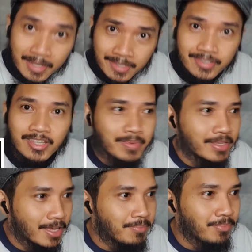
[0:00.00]
He's giving me
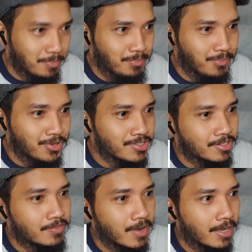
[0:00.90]
that
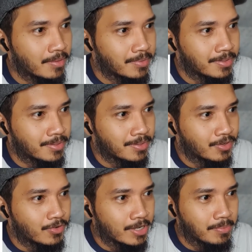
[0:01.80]
prisoner vibe.
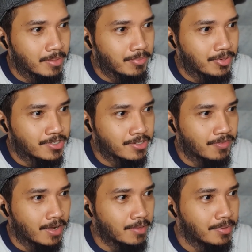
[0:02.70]
Creepy prisoner
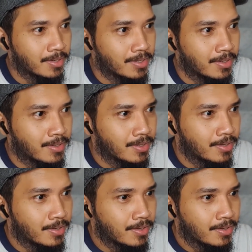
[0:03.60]
vibe.
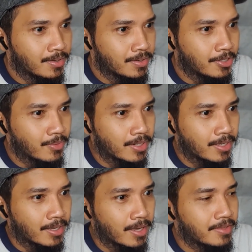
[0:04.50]
You know what?
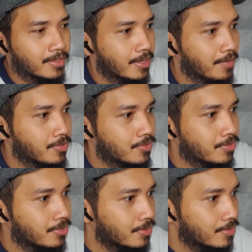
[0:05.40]
I think I have to
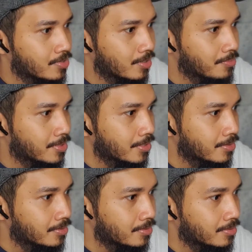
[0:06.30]
turn on the
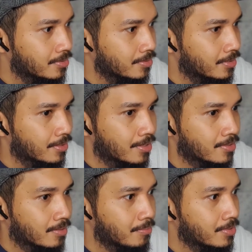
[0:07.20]
subtitles in case I
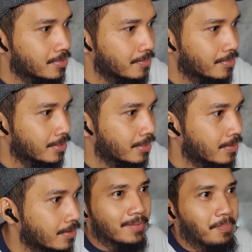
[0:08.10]
miss something.
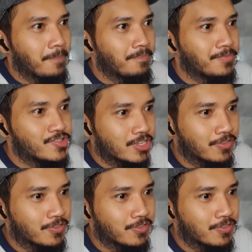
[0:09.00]
Just